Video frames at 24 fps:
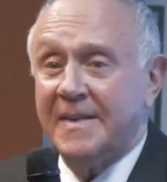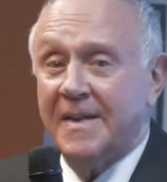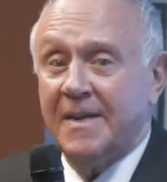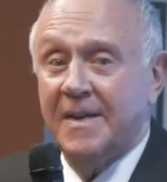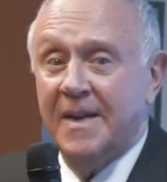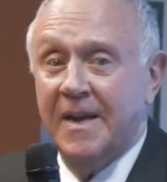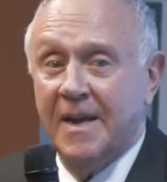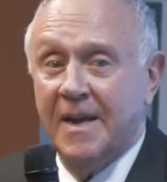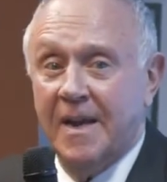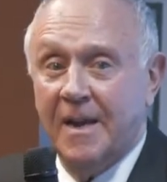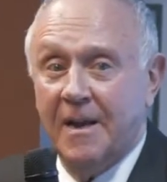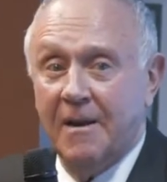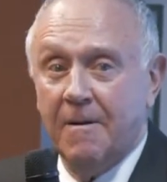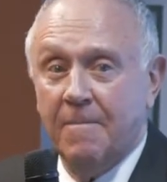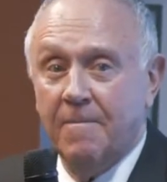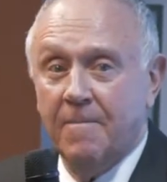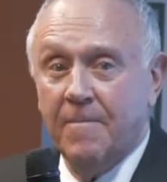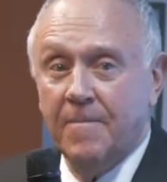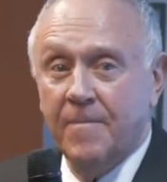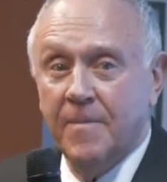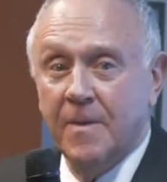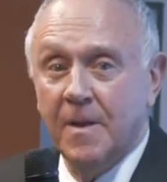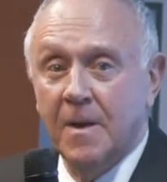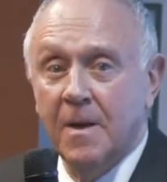today,
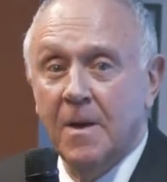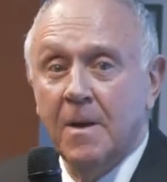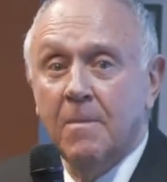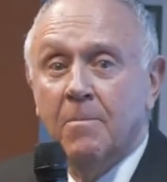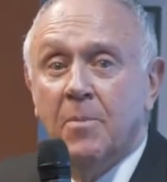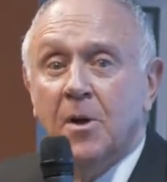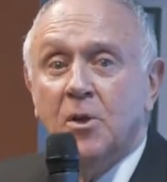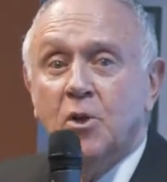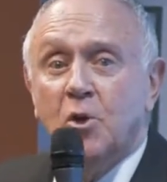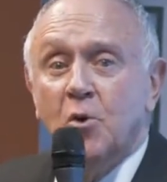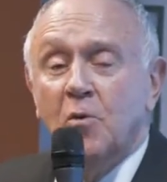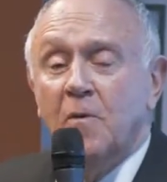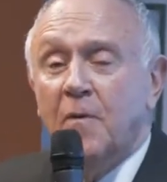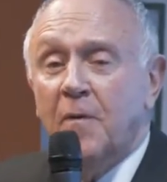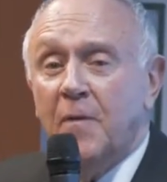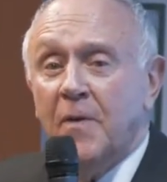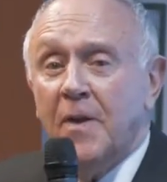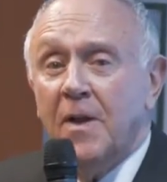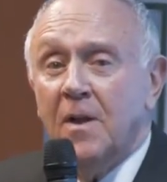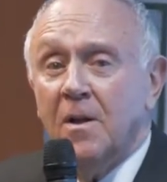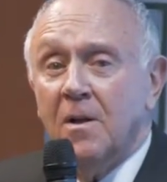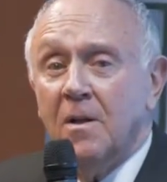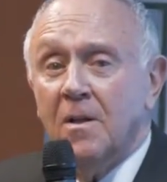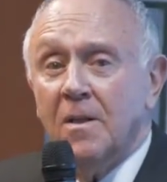but you
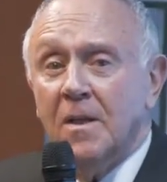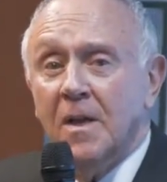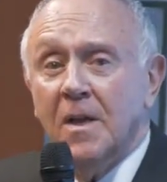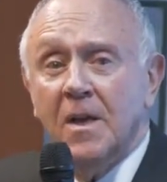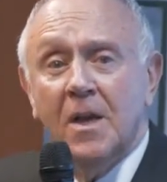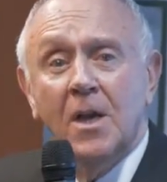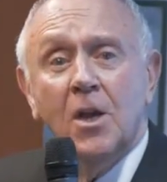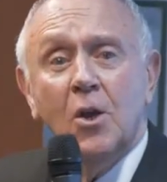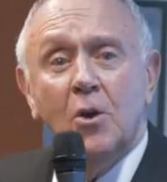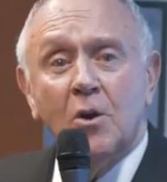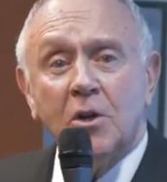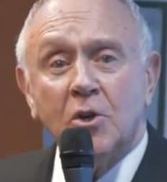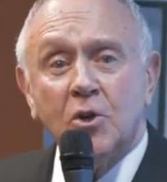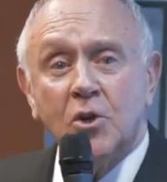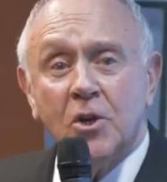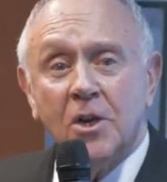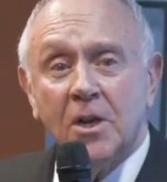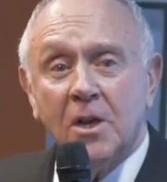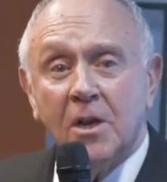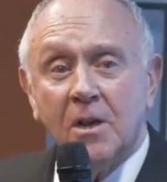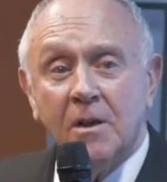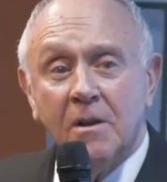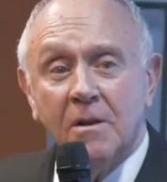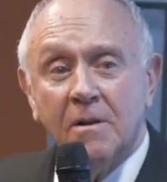feel he or
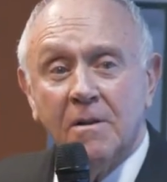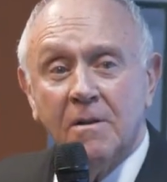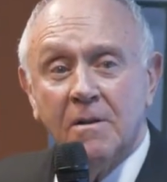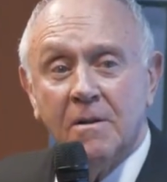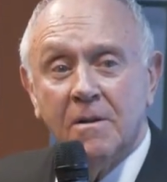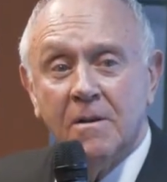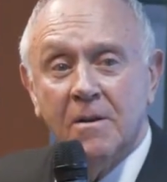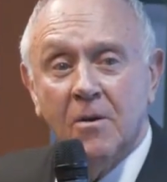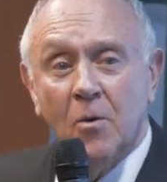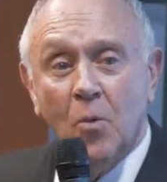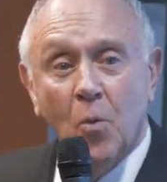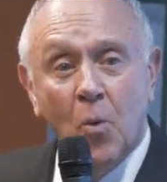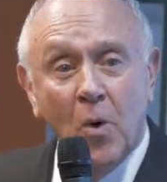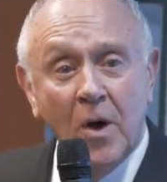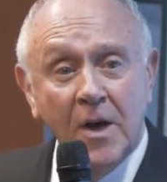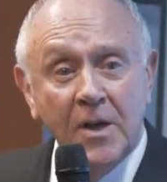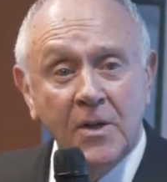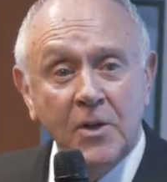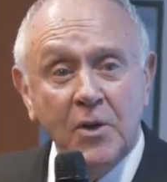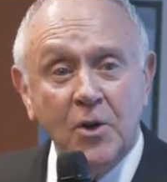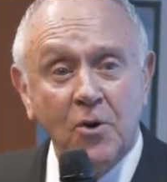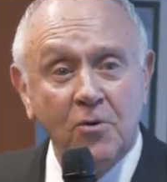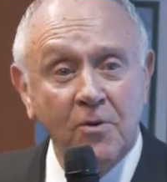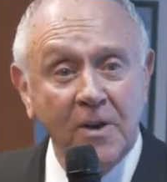she
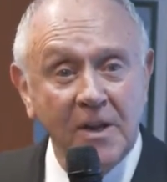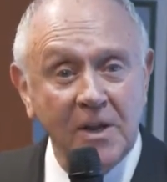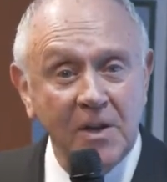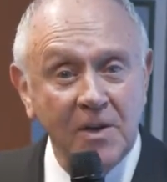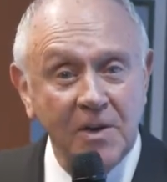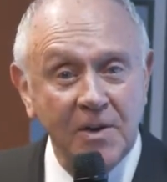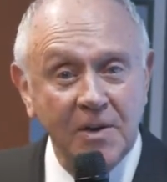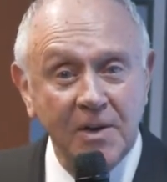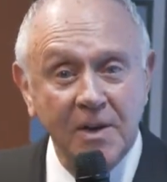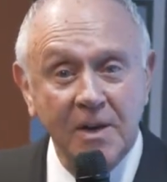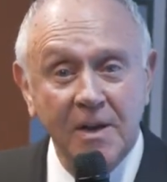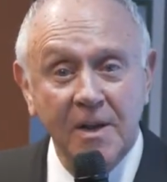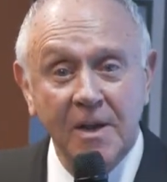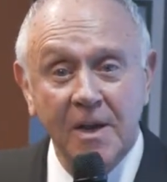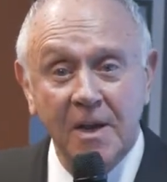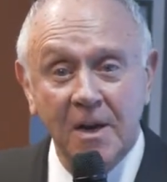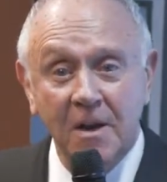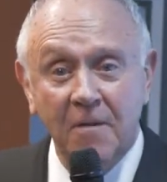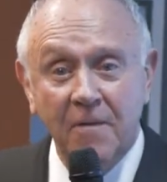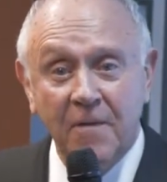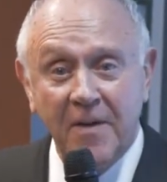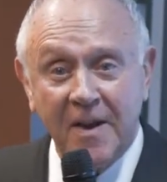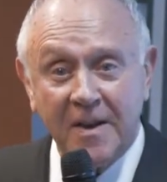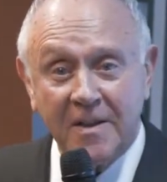was or is an
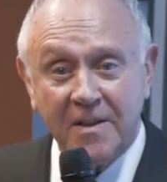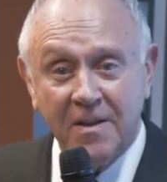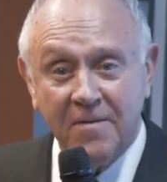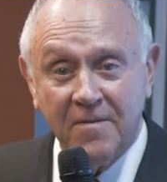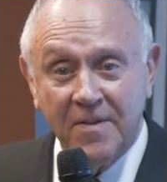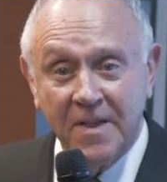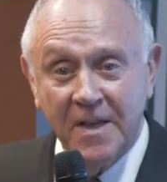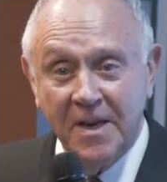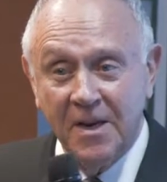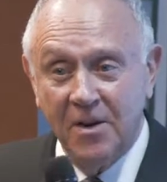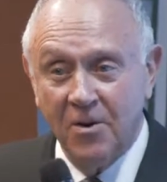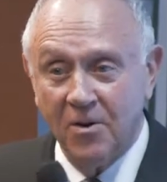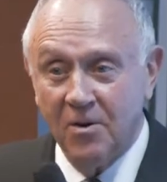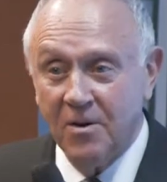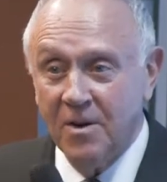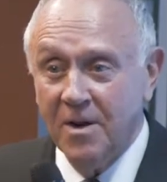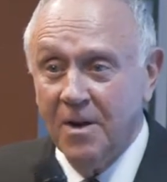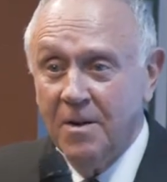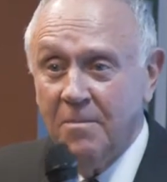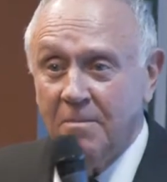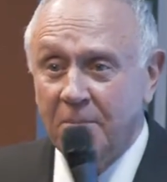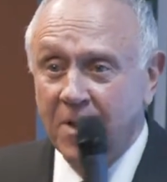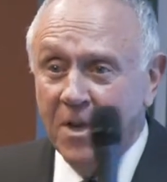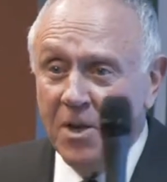effective leader?
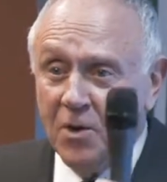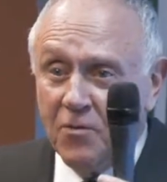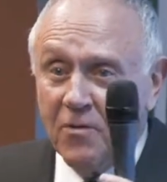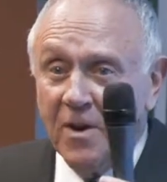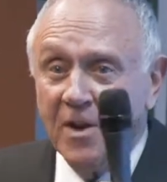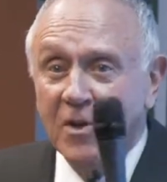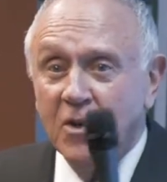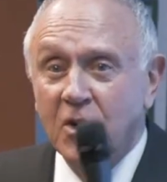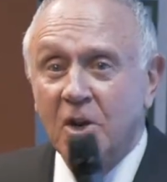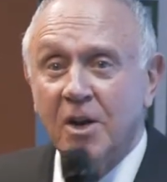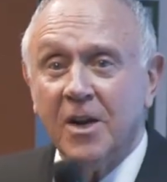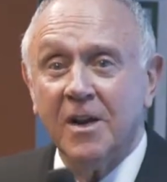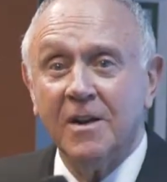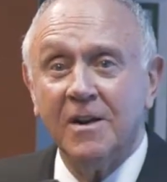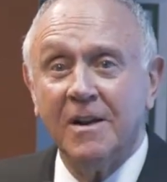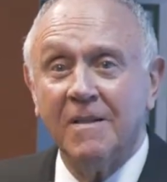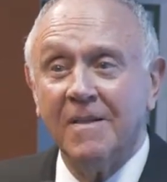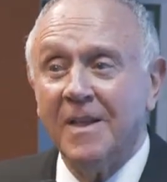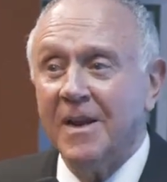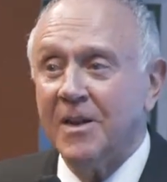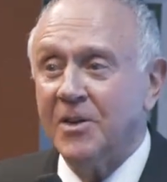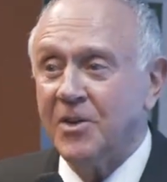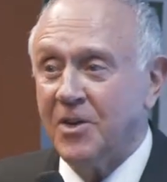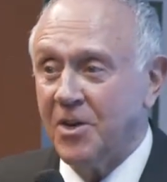Please raise your hand and
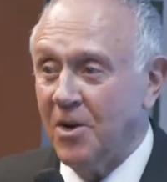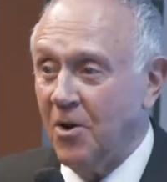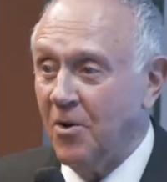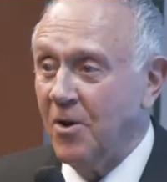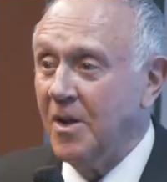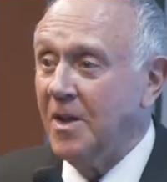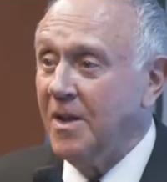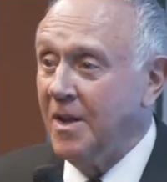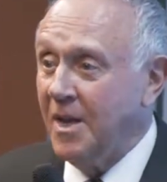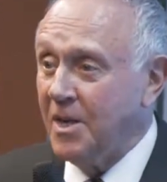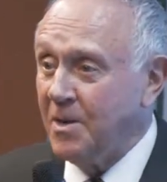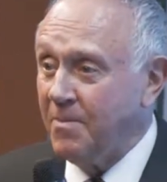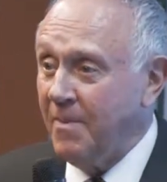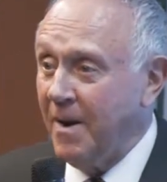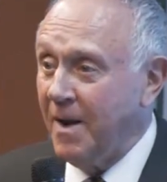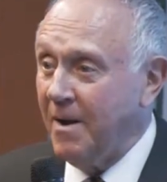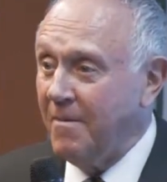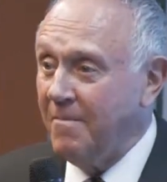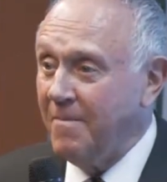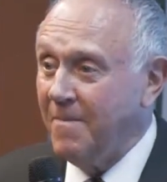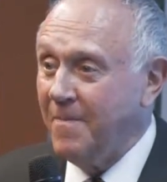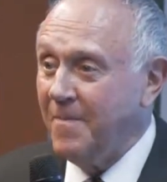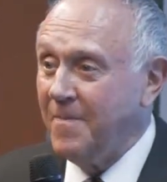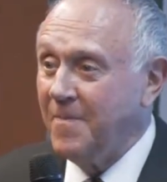let us know. Yes, ma'am.
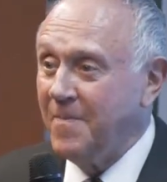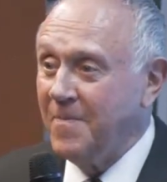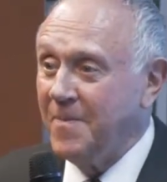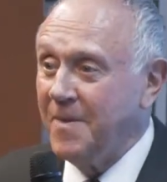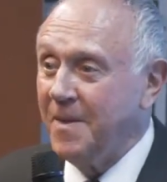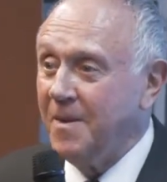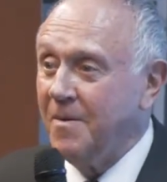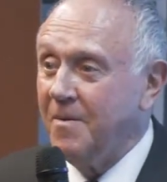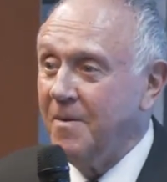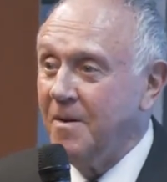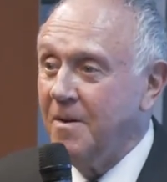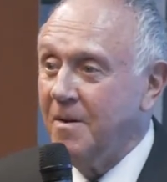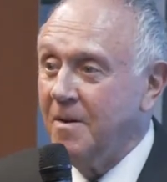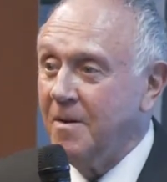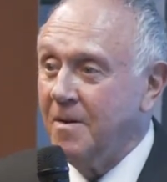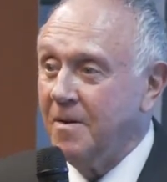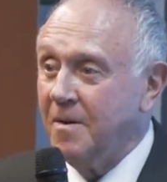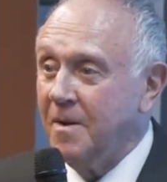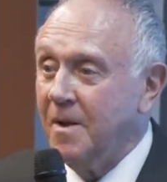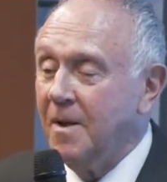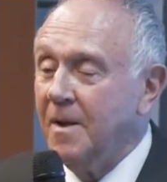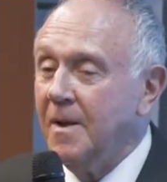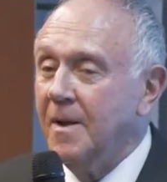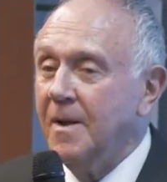Eleanor
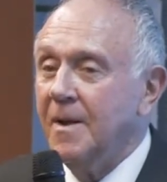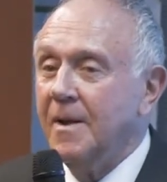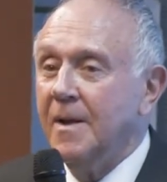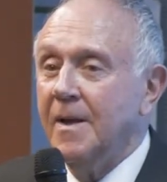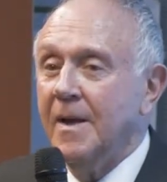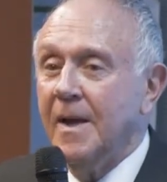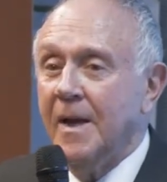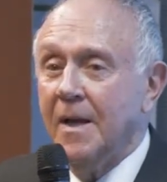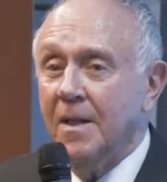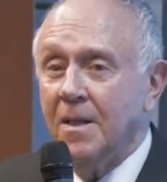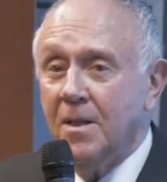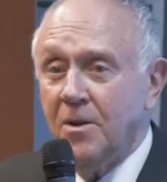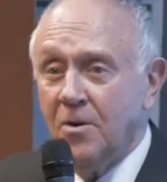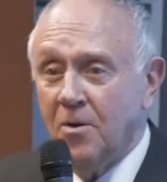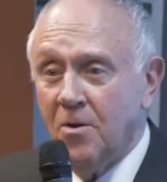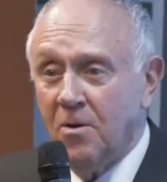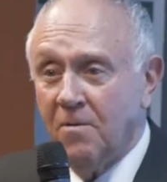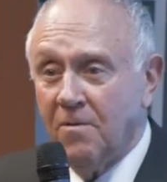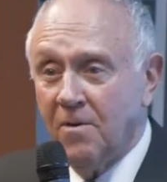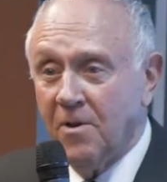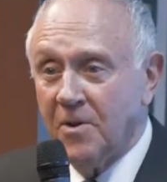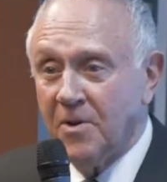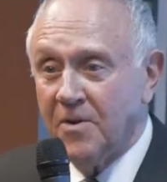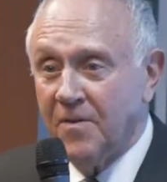Roosevelt.
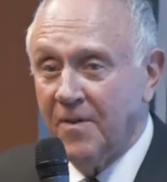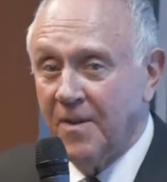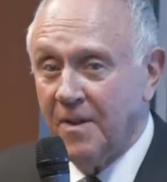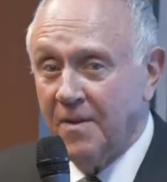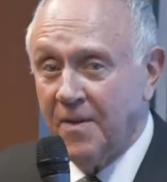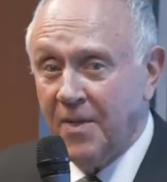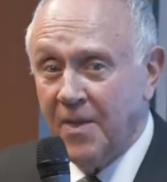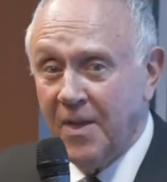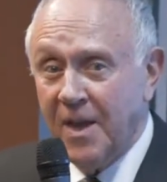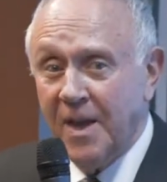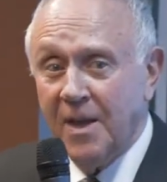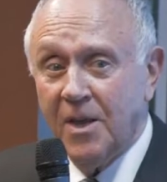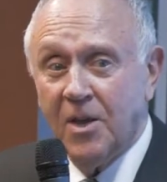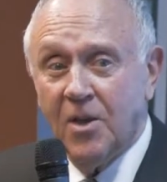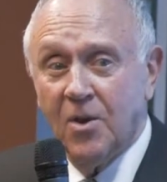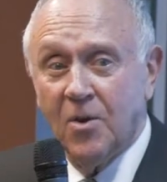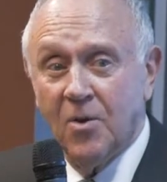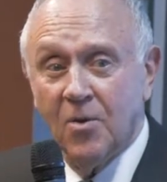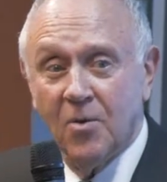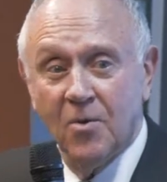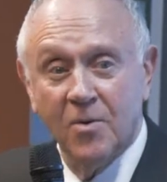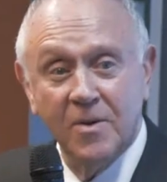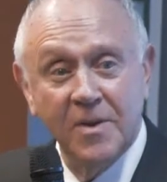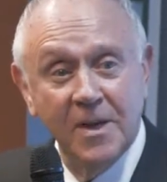Eleanor Roosevelt. Thank
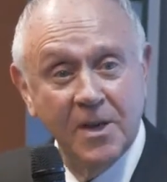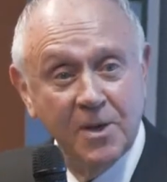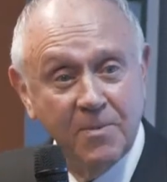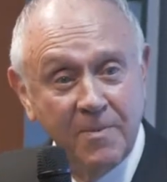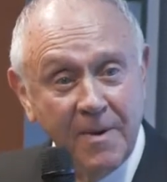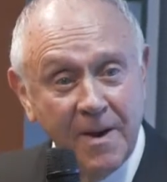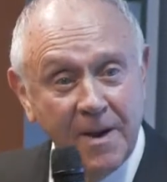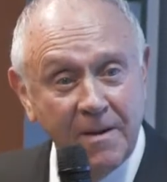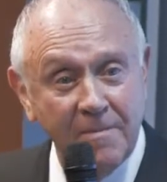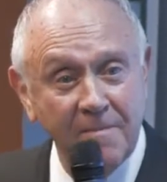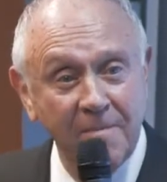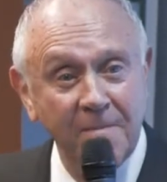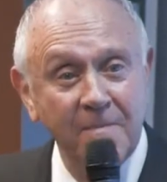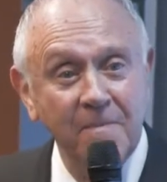you. Yes, ma'am.